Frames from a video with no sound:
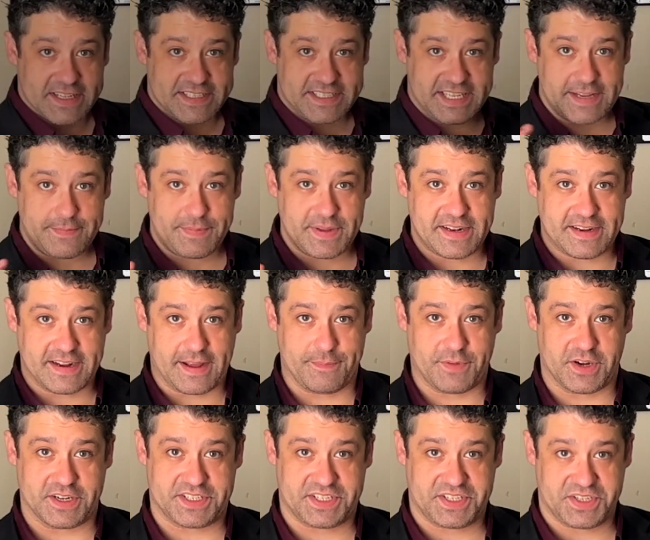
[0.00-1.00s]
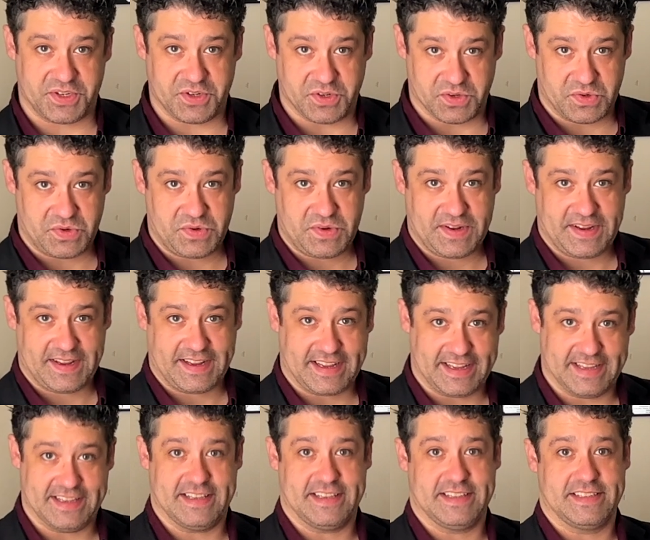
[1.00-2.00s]
Tip number 2
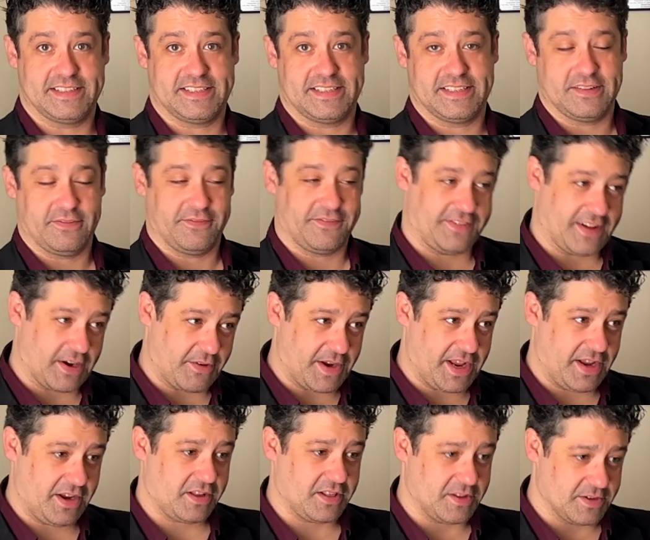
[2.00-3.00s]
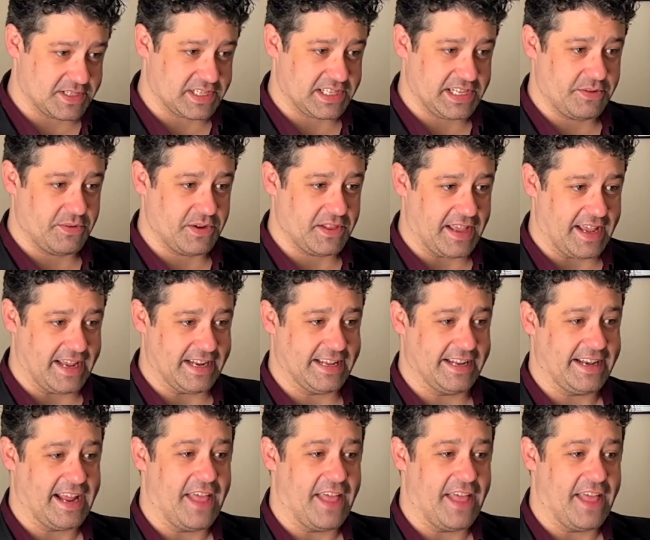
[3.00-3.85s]
is very closely related,